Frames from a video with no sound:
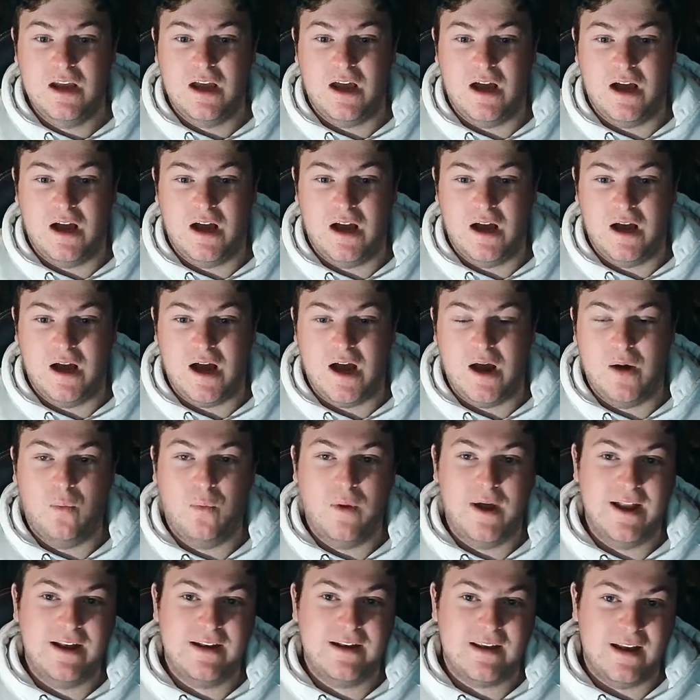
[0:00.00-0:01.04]
I
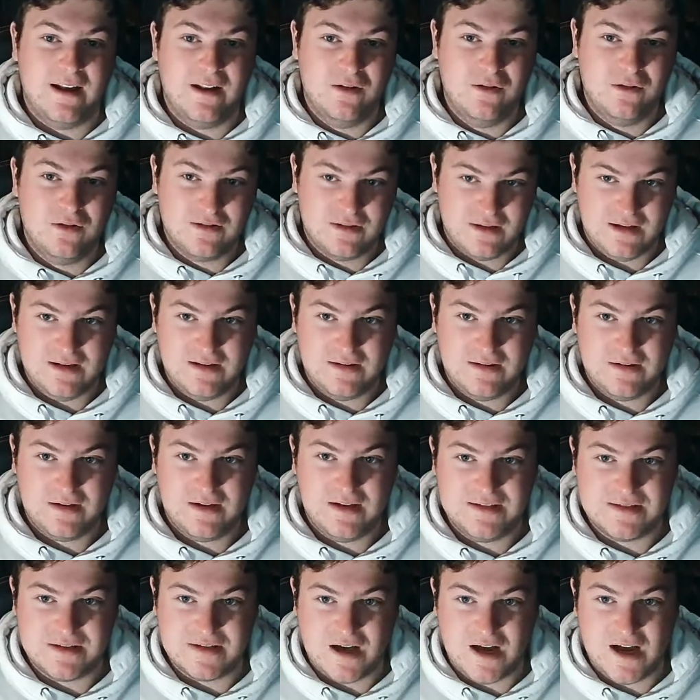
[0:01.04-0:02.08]
went and looked into
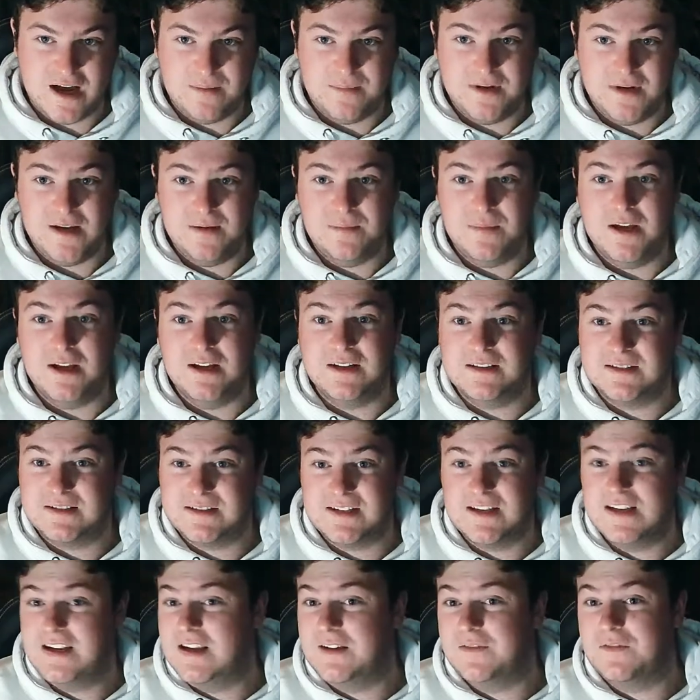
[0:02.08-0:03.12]
his IMDb to
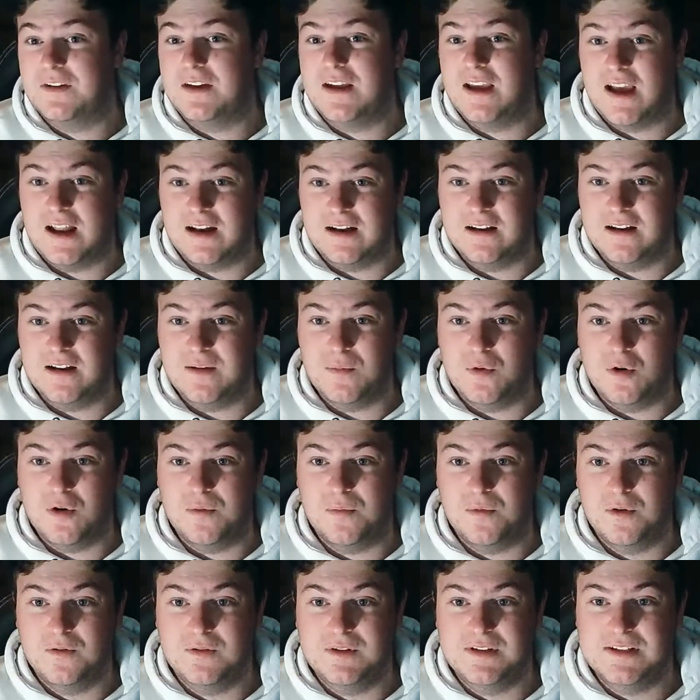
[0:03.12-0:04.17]
see if he had any more
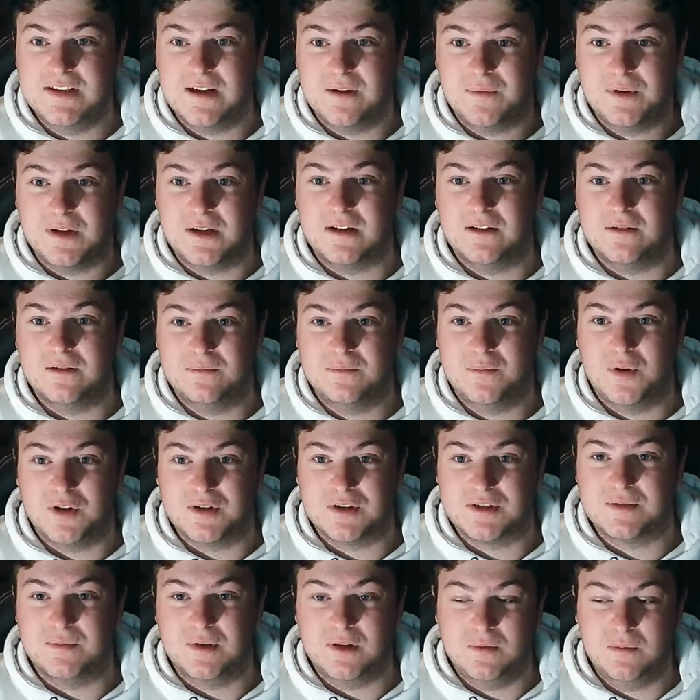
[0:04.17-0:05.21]
movies that we could
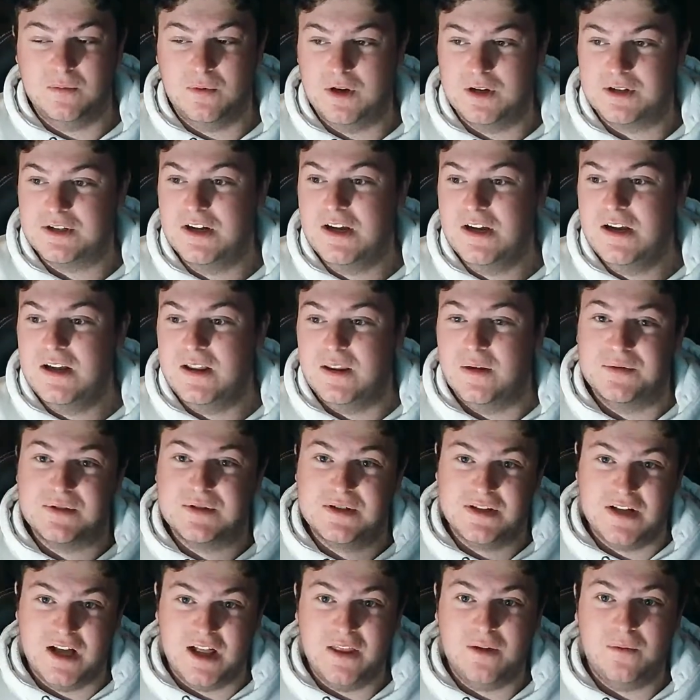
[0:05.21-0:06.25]
possibly watch. There was
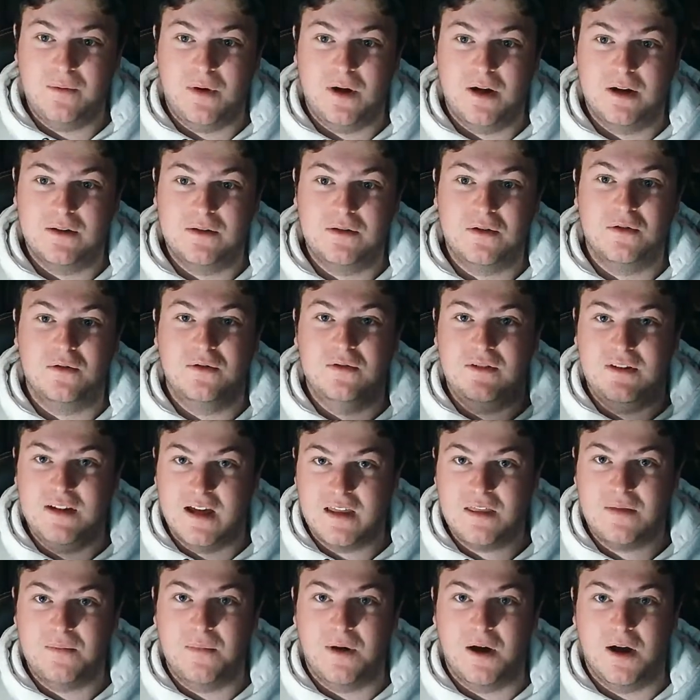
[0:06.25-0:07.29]
another one called
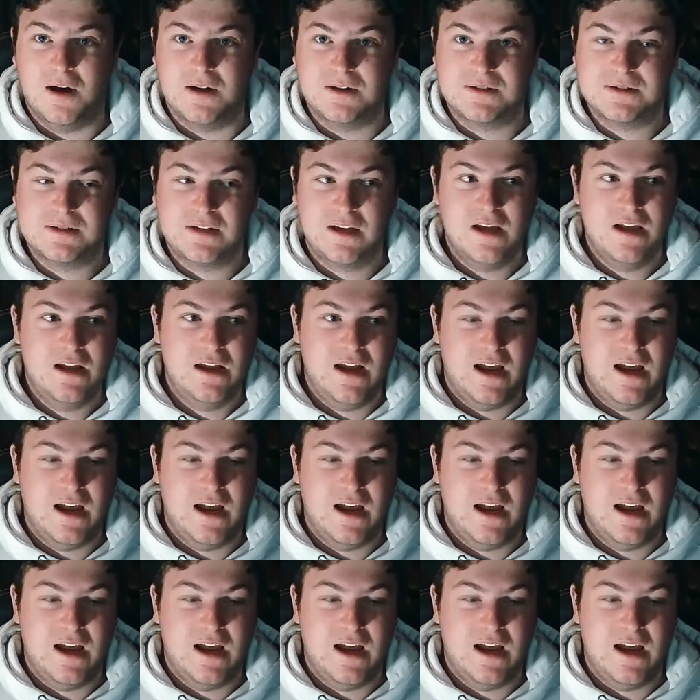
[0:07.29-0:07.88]
Death Mask.